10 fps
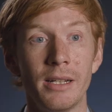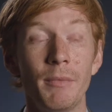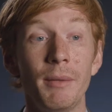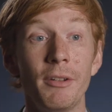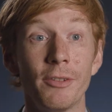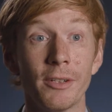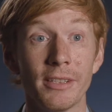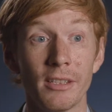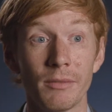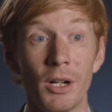maybe
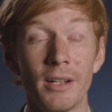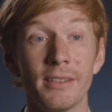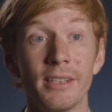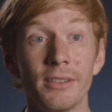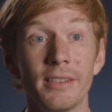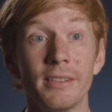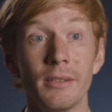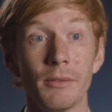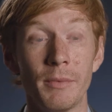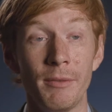first in smaller scale
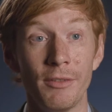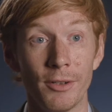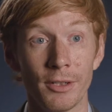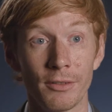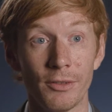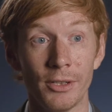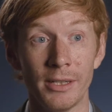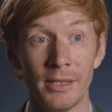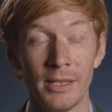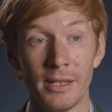systems, maybe first
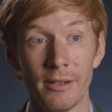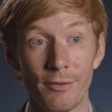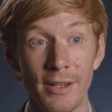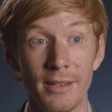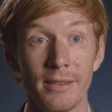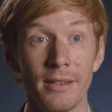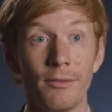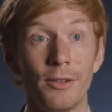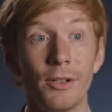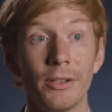for fins and
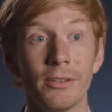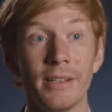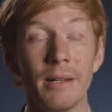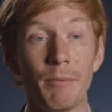foils and